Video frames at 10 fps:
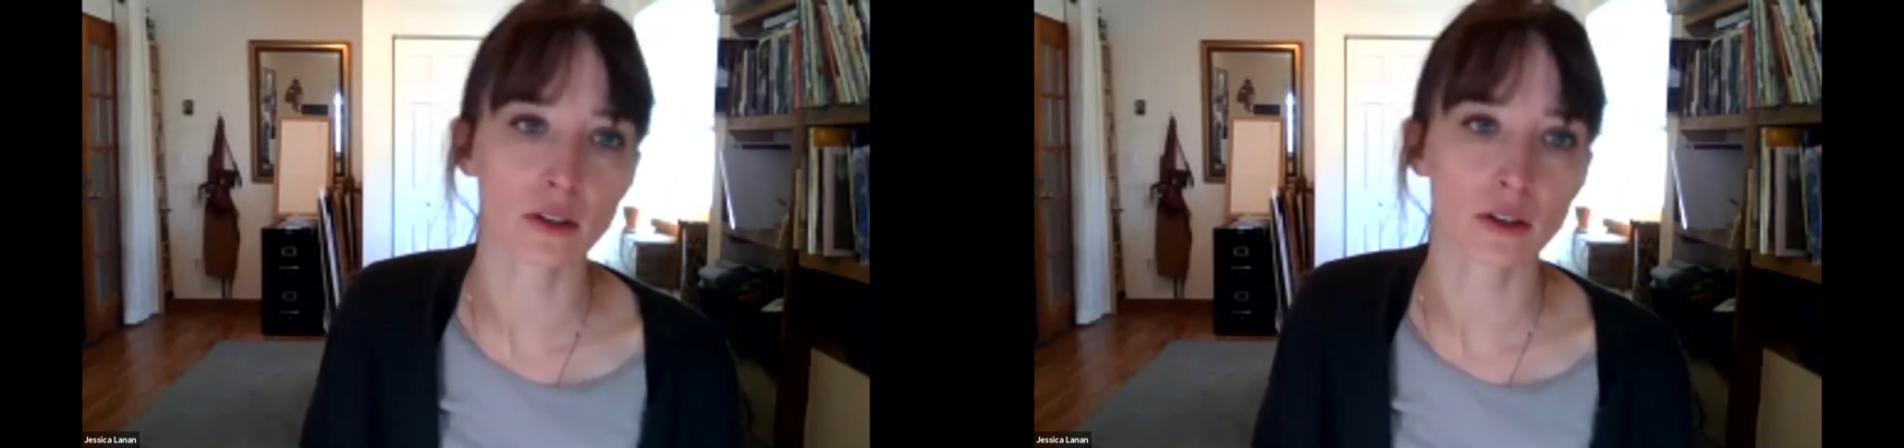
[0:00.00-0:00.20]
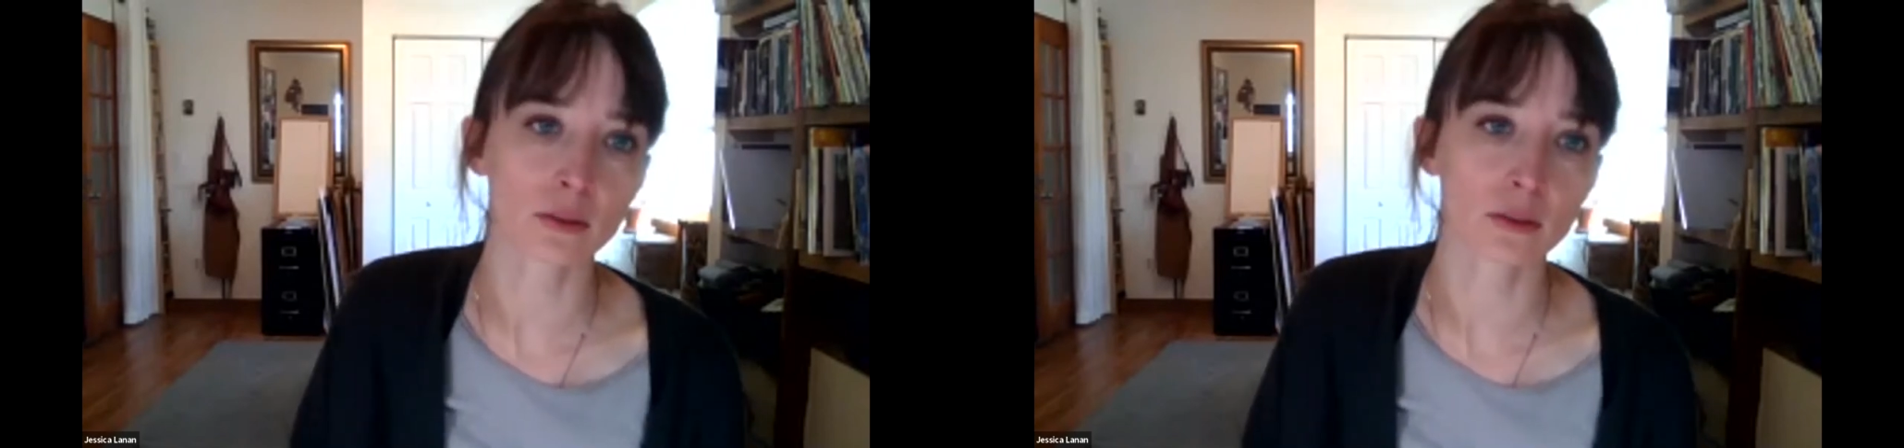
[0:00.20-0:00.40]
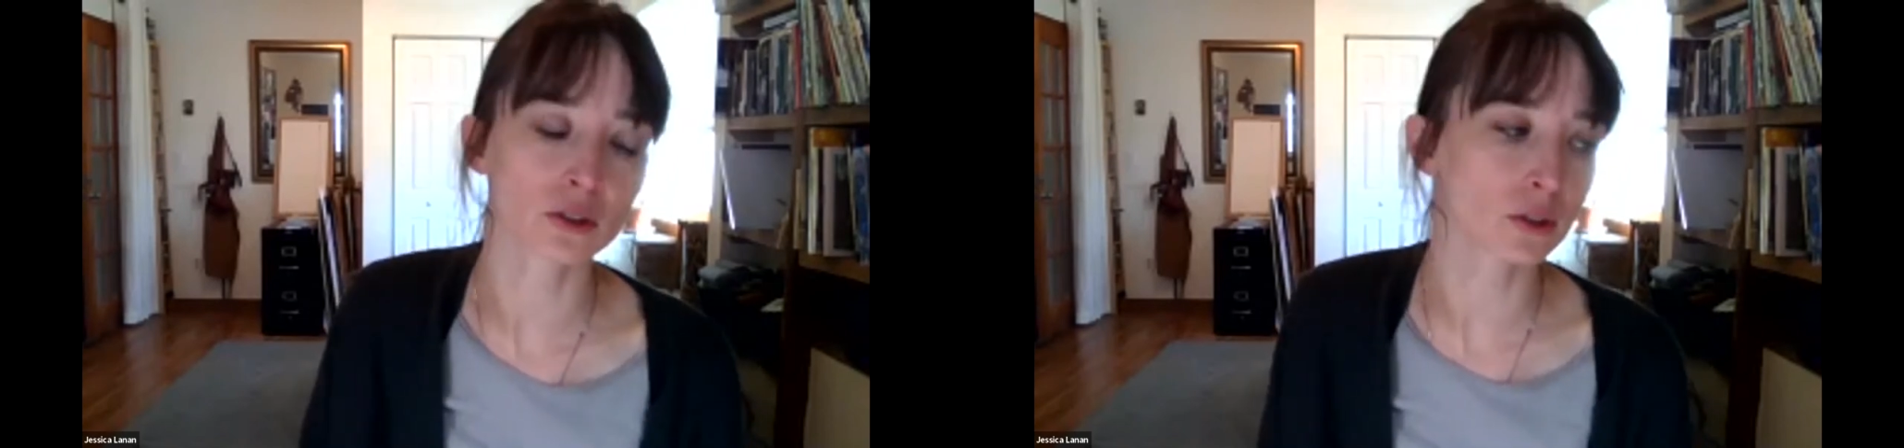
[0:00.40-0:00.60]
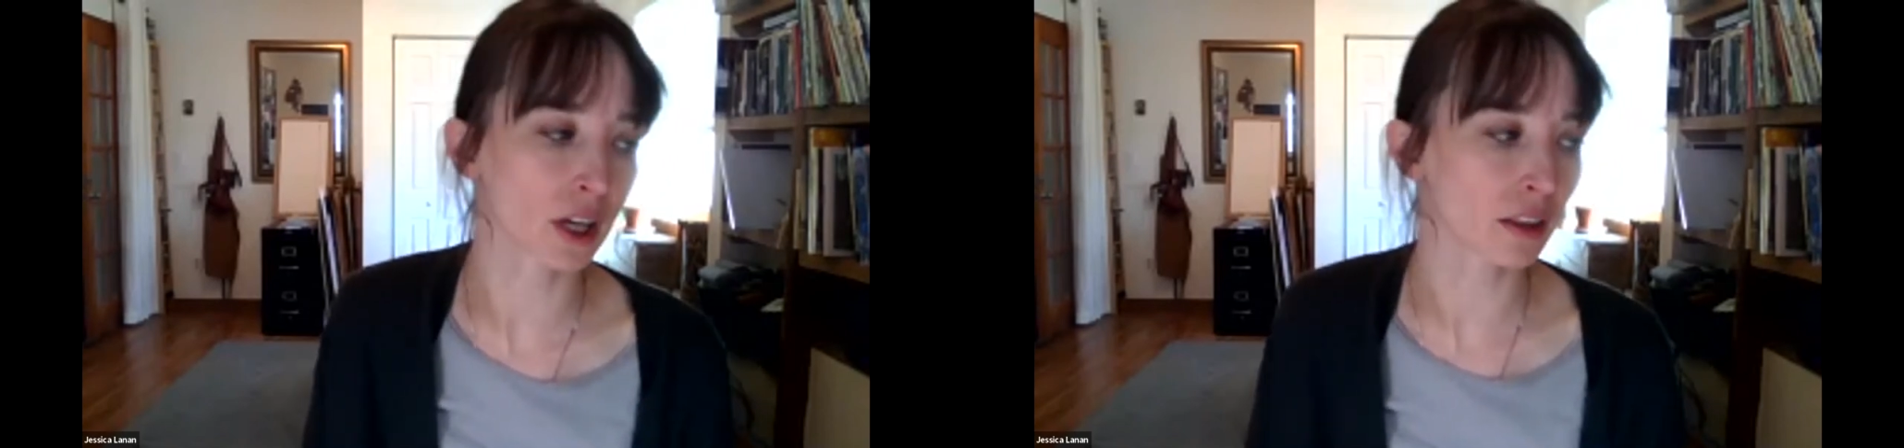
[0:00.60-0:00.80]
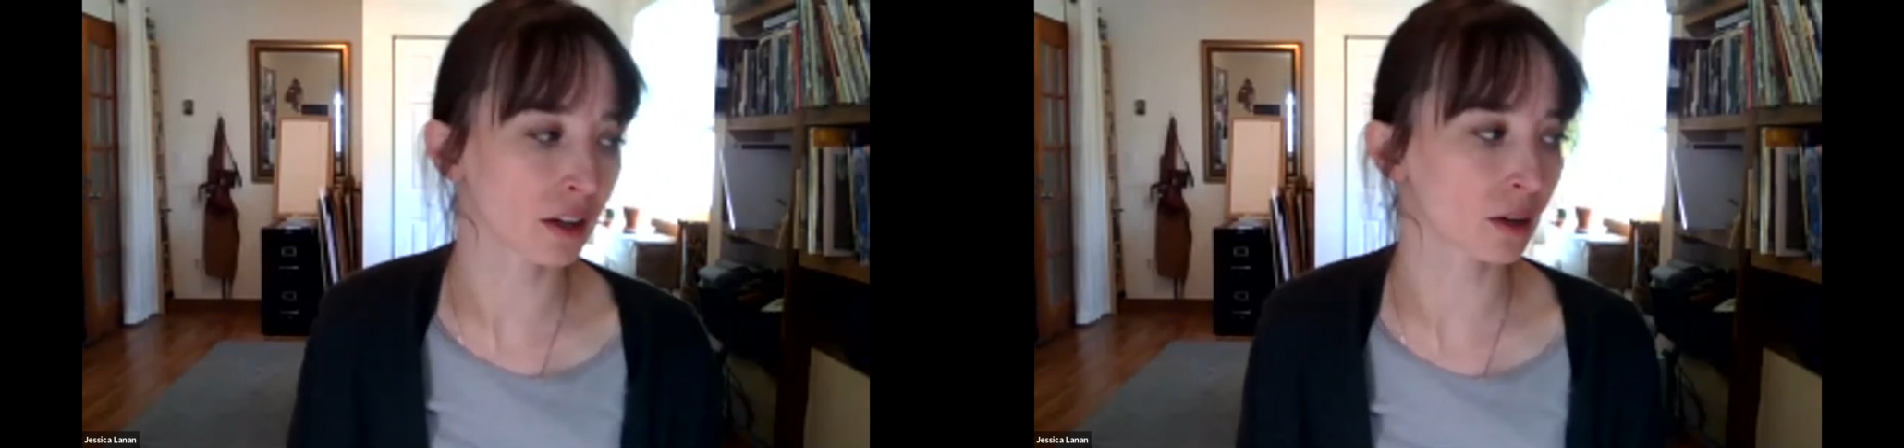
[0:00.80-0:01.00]
so I was
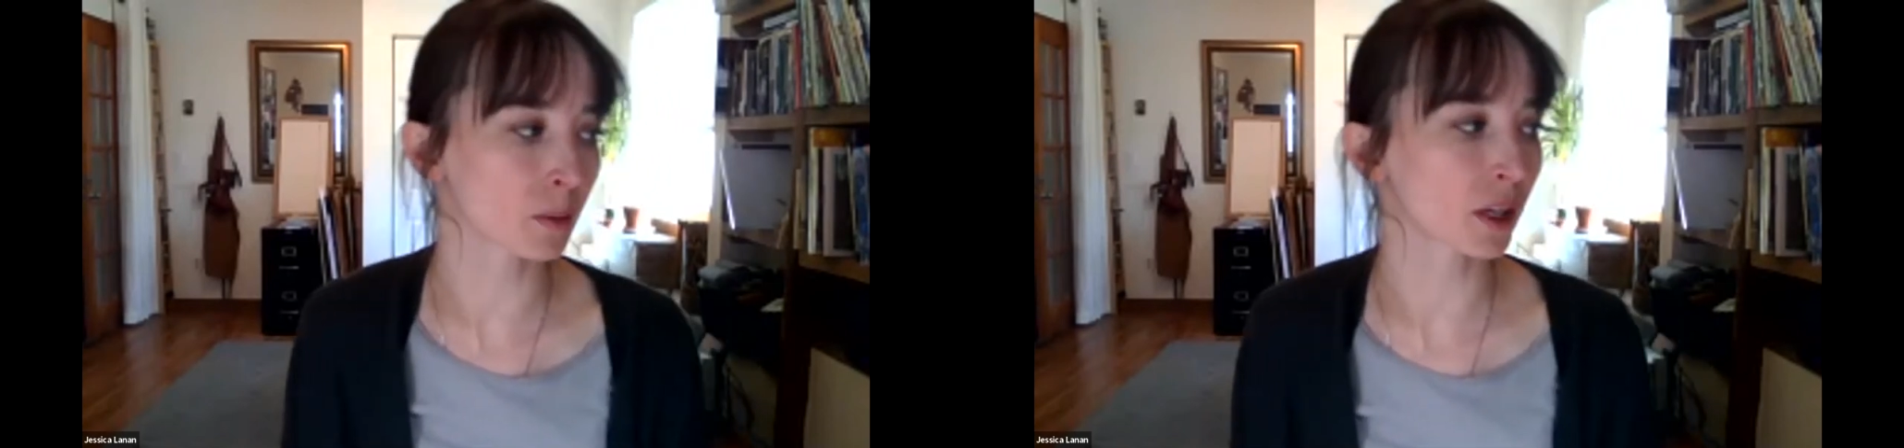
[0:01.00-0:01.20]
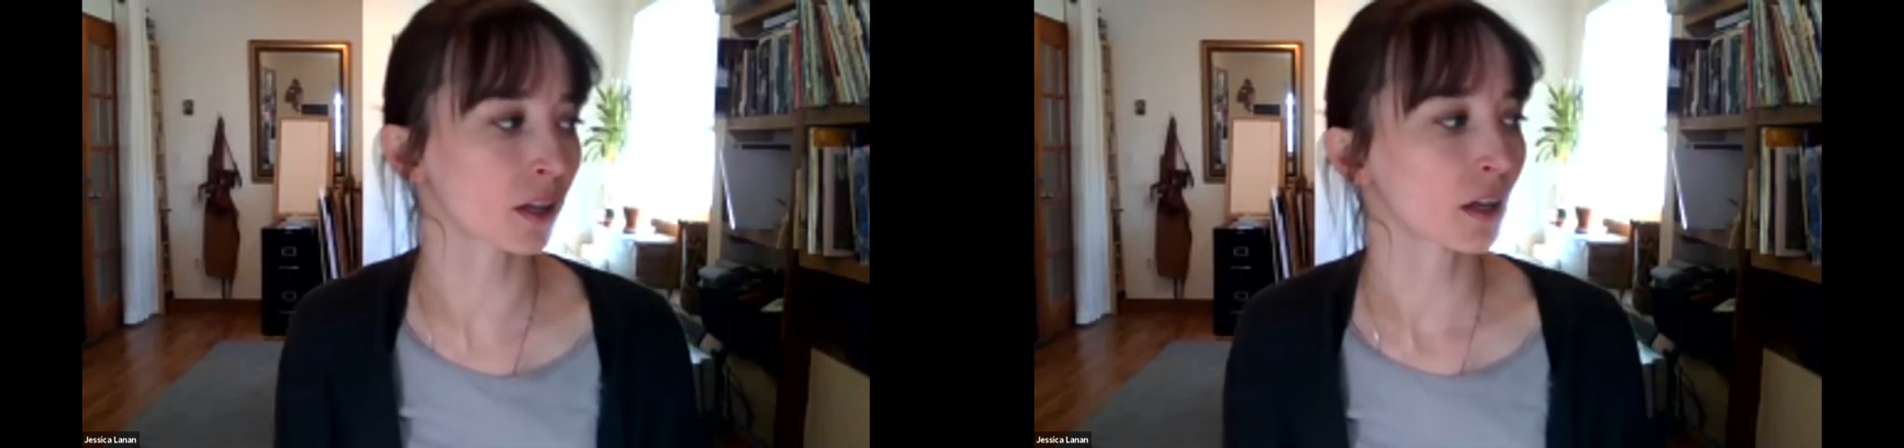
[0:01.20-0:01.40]
okay there. But